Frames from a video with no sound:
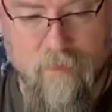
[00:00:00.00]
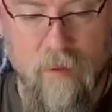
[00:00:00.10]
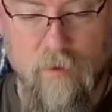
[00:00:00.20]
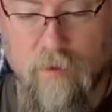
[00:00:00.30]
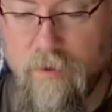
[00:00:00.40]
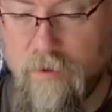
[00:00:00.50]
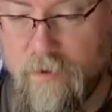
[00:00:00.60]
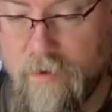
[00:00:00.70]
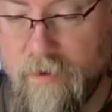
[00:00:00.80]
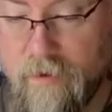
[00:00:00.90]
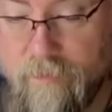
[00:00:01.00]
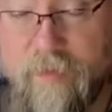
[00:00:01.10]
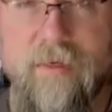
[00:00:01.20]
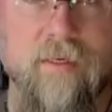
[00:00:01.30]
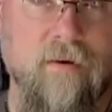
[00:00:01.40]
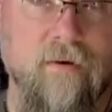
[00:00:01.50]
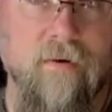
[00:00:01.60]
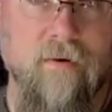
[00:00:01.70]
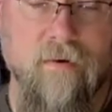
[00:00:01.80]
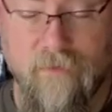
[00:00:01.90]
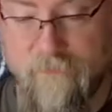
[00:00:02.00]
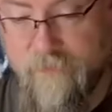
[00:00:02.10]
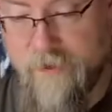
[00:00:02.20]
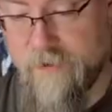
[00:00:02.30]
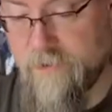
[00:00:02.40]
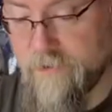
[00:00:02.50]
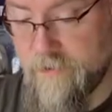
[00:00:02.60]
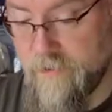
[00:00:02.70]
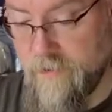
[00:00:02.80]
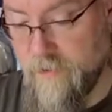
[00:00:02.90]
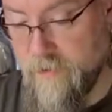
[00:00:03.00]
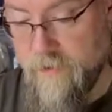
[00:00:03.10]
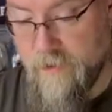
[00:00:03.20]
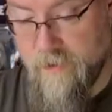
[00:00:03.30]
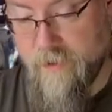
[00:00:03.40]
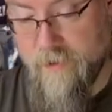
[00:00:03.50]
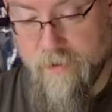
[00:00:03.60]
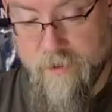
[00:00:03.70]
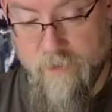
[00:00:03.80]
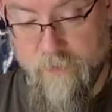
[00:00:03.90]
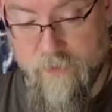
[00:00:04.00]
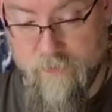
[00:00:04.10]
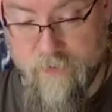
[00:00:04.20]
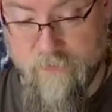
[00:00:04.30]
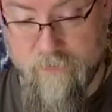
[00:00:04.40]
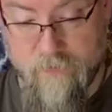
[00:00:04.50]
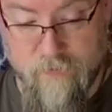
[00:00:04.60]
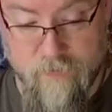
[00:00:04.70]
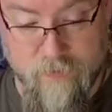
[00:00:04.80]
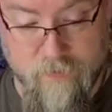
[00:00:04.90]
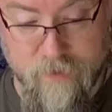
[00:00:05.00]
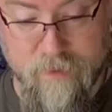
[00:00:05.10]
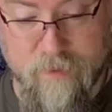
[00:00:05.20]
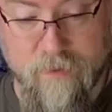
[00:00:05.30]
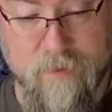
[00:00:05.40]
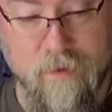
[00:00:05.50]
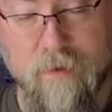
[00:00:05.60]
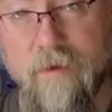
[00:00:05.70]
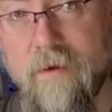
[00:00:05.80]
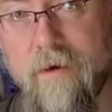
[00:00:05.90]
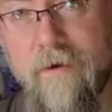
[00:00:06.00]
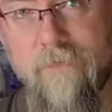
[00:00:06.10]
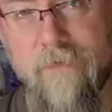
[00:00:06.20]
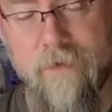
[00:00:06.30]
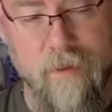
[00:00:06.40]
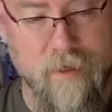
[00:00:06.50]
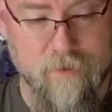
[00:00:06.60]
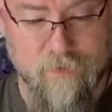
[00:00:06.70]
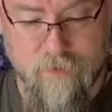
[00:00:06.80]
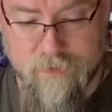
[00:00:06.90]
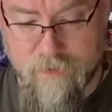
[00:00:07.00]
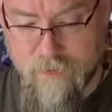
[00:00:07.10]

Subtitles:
So Mezco figures come with a wonderful little notice for collectors.